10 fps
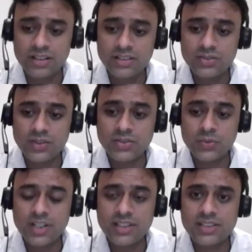So as
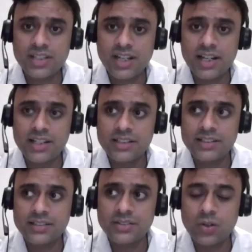soon as I
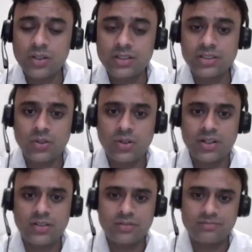got this
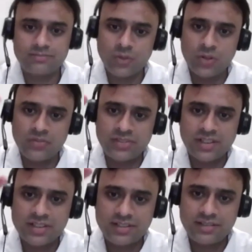thought, all of a
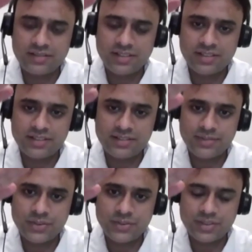sudden, the
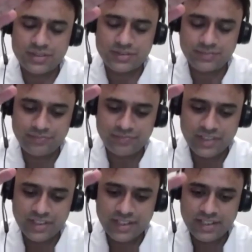
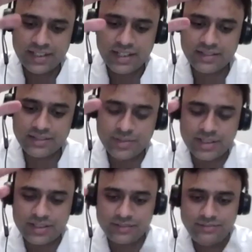entire
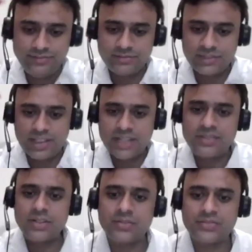my
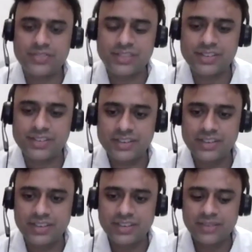level of
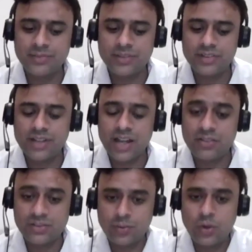I
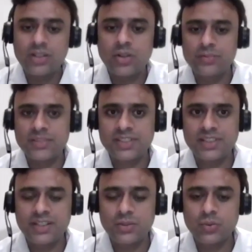was brought down
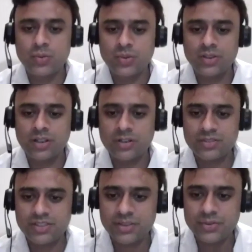basically to
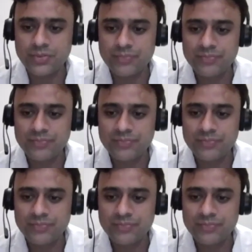ground zero,